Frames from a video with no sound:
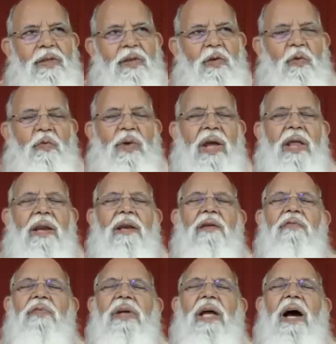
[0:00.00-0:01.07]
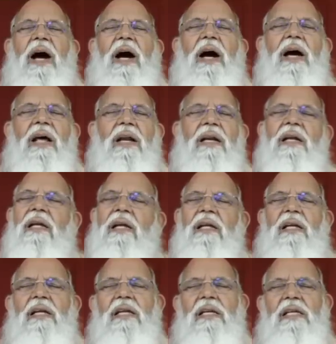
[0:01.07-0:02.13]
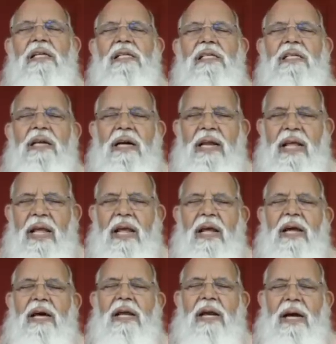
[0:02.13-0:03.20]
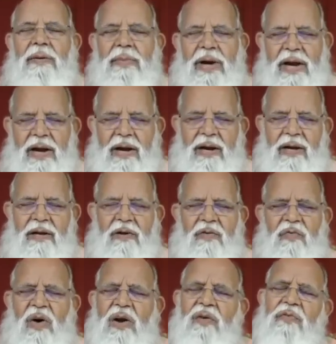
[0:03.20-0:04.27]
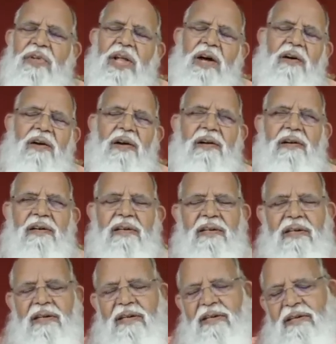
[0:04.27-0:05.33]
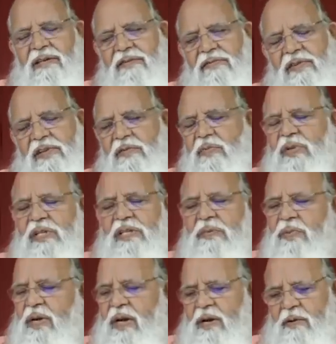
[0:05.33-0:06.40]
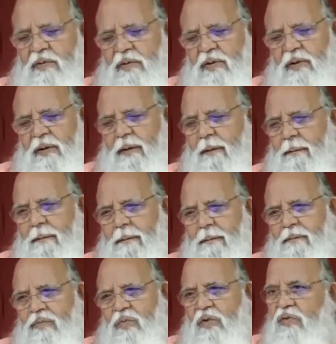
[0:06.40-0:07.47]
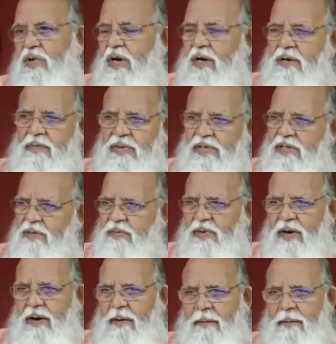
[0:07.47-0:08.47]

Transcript: So when we are studying Ramayana, what we have learned, first principle I told you, the second principle.